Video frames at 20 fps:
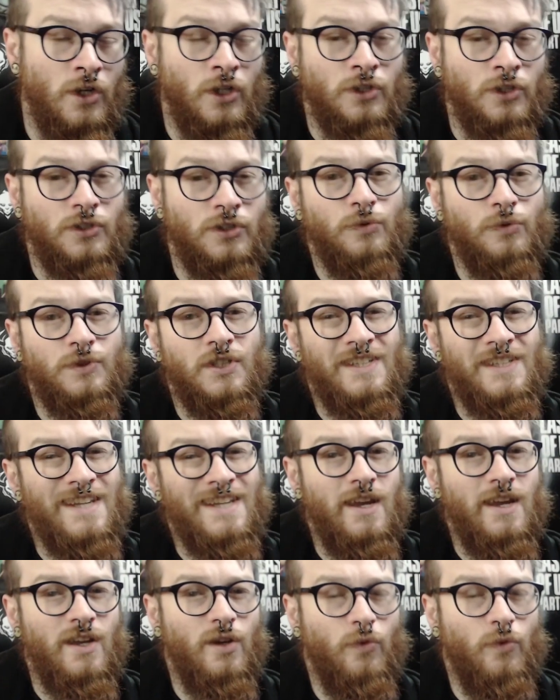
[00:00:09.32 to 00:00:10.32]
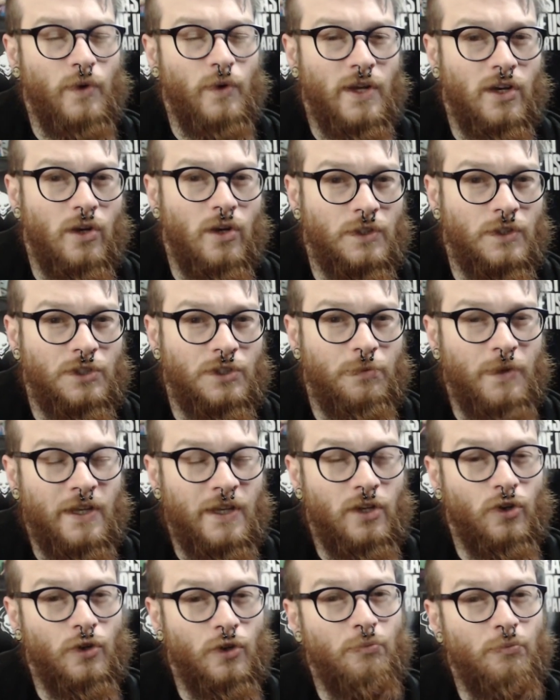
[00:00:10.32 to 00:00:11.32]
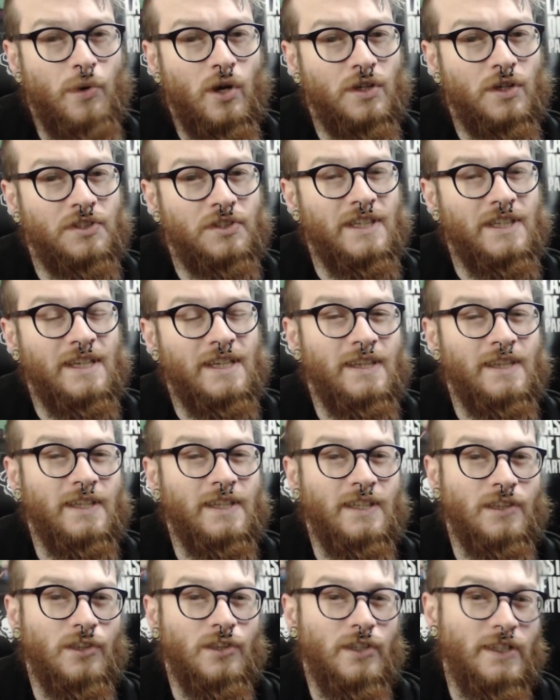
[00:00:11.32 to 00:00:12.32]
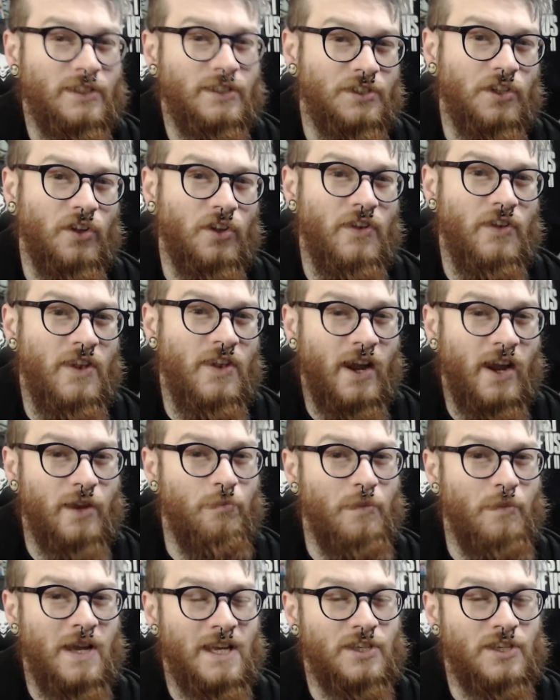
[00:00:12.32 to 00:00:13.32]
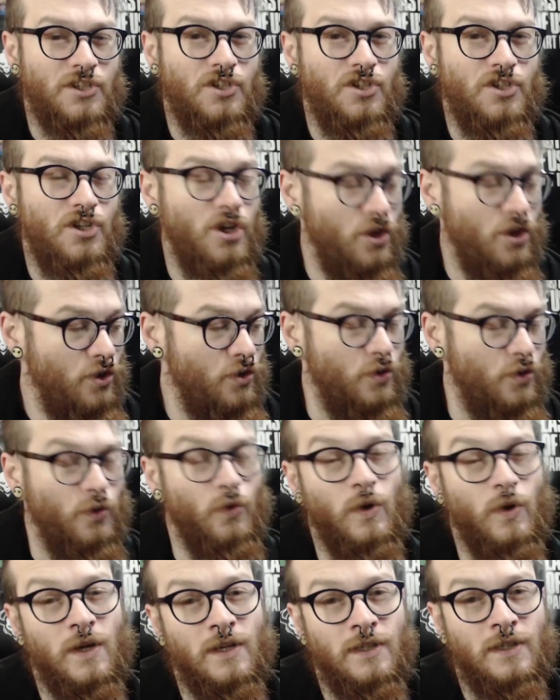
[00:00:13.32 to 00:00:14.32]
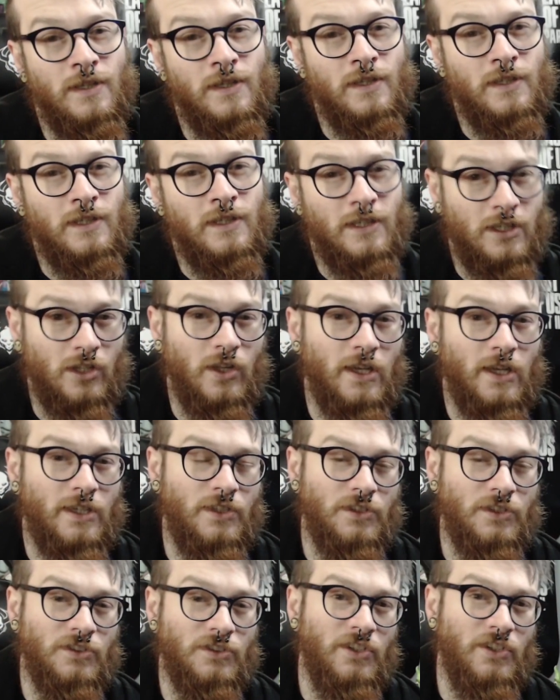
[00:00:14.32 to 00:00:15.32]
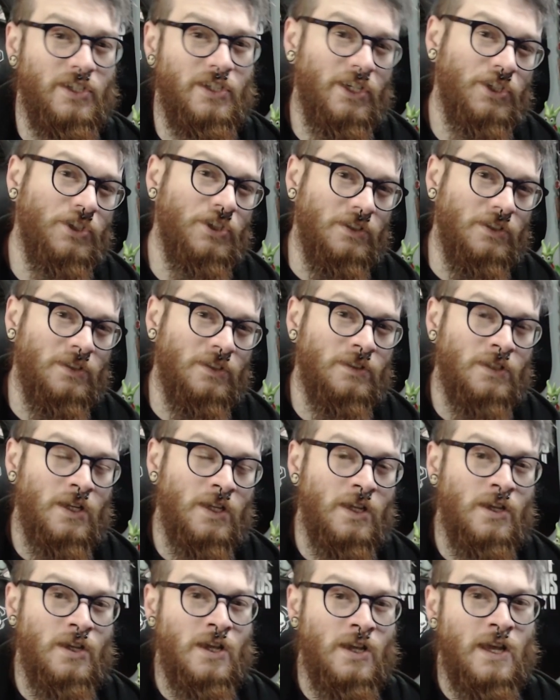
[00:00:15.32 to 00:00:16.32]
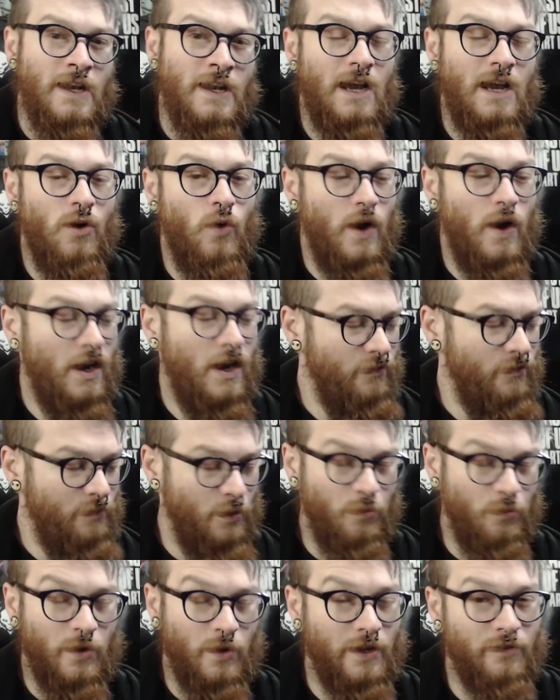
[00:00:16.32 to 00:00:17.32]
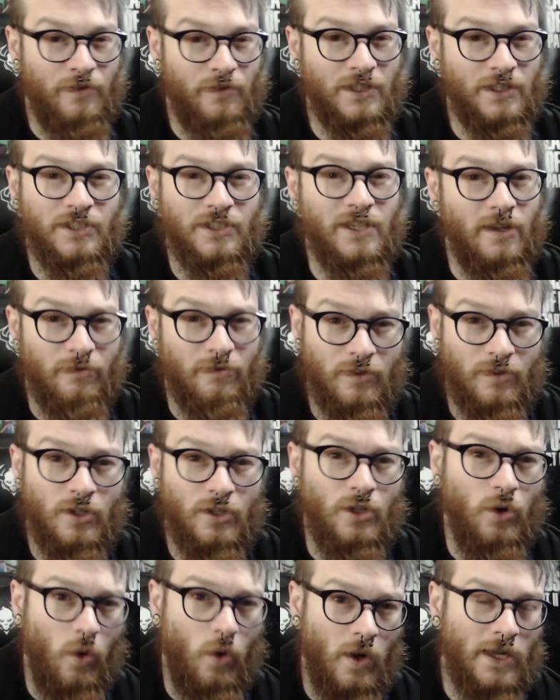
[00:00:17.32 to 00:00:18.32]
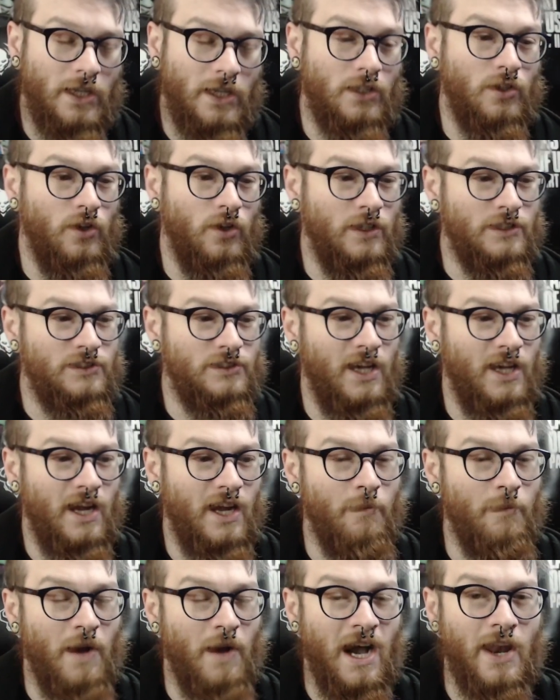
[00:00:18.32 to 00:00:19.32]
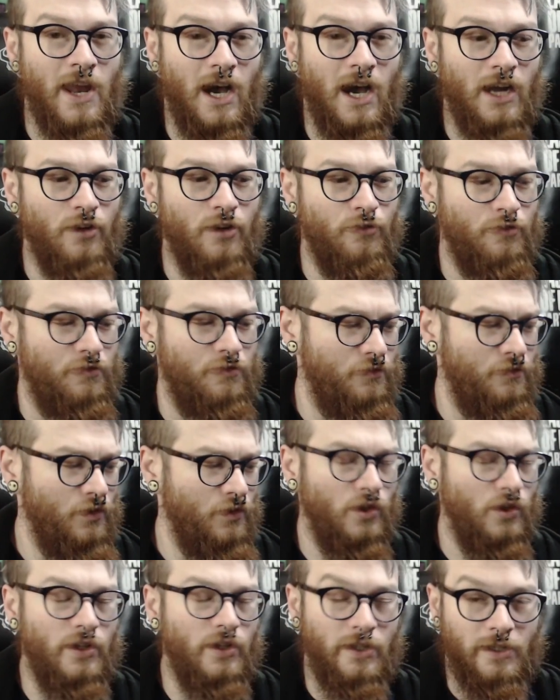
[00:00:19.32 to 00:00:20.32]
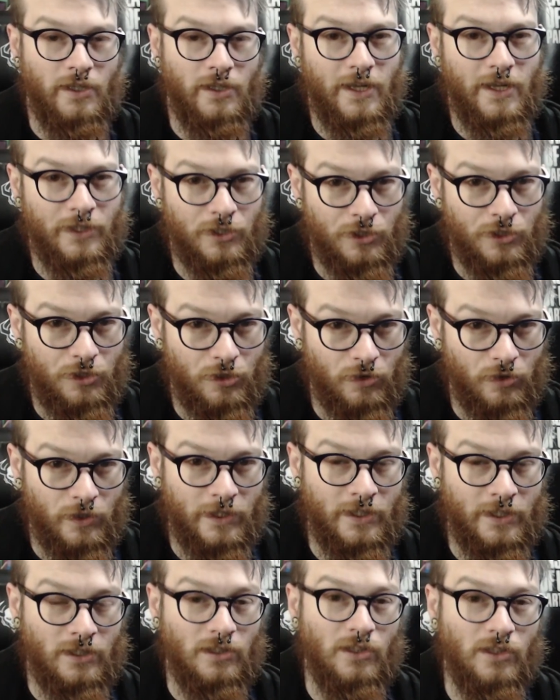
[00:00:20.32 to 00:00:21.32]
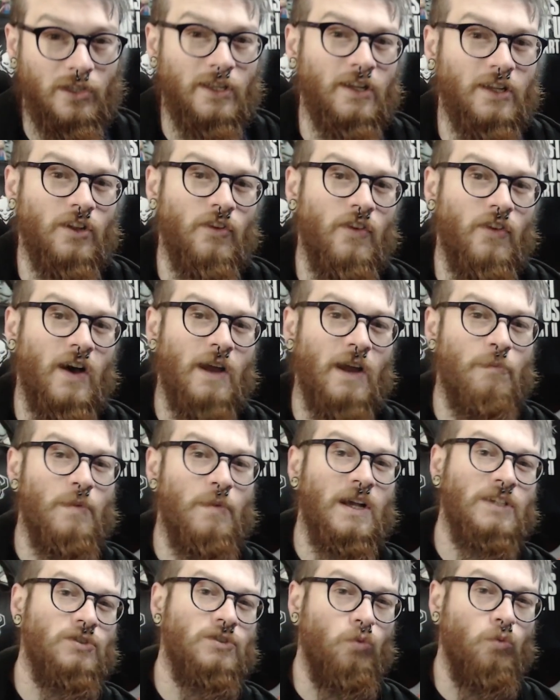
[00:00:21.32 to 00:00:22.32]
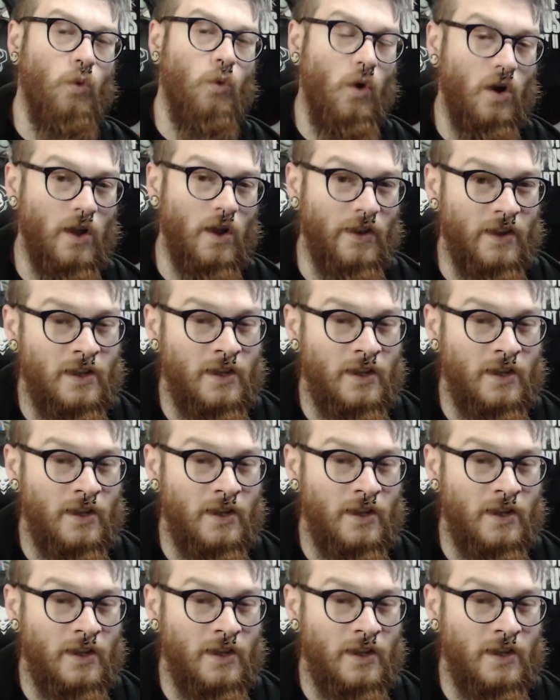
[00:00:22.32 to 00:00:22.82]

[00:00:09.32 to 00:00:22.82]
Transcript: So today we are going to be unboxing the Little Nightmares 2 Collector's Edition. Now, I've been waiting for this game for quite a long time and I fully enjoyed Little Nightmares 1.